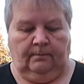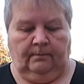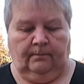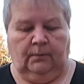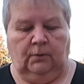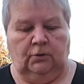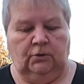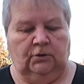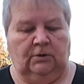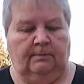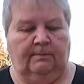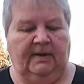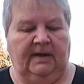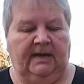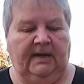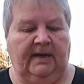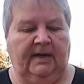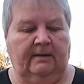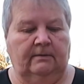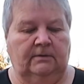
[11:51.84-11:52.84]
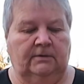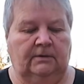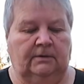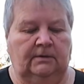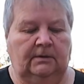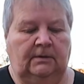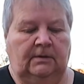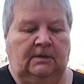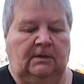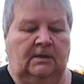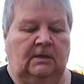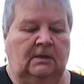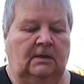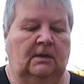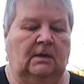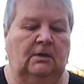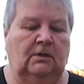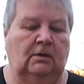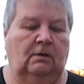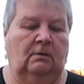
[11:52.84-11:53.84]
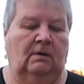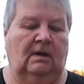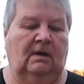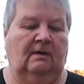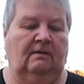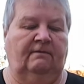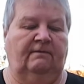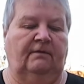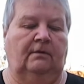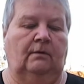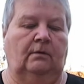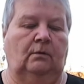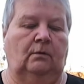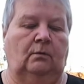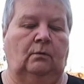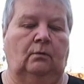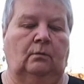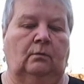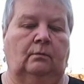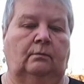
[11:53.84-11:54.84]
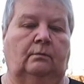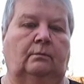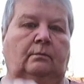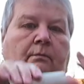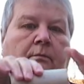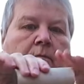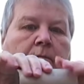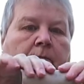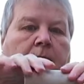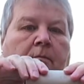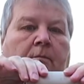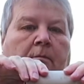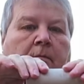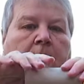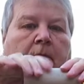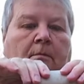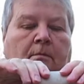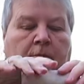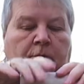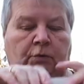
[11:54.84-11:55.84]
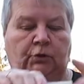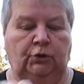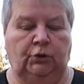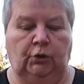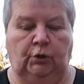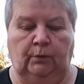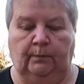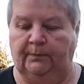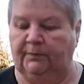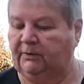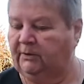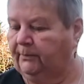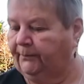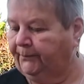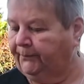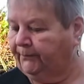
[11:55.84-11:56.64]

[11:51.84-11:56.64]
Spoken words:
Push them back out and you have your tubes.